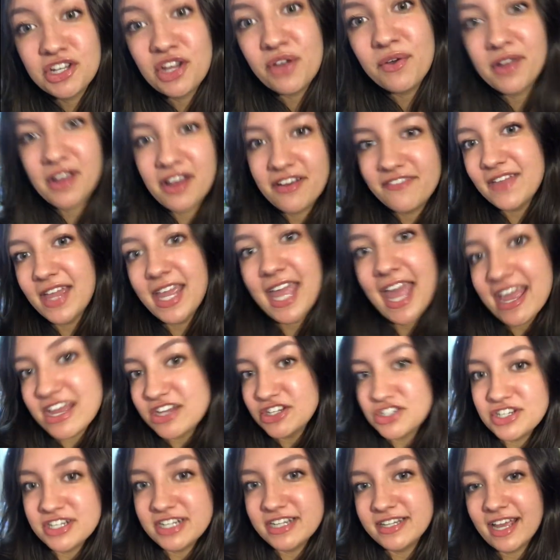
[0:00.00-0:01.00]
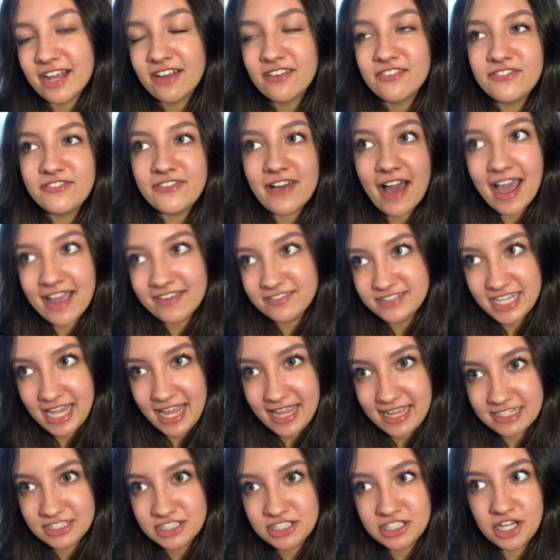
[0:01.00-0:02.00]
going on vacation in like 5
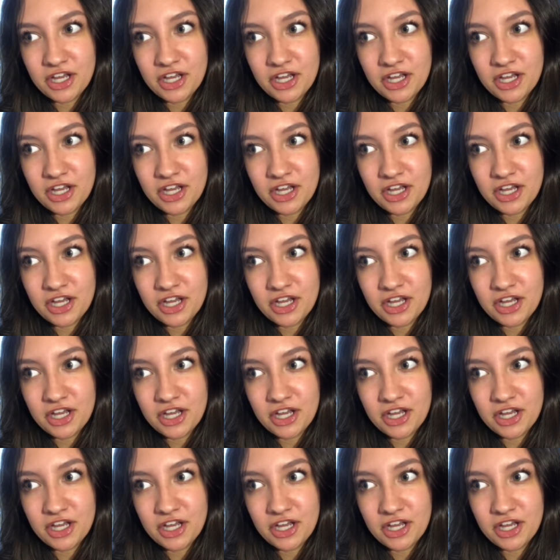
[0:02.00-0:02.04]
days,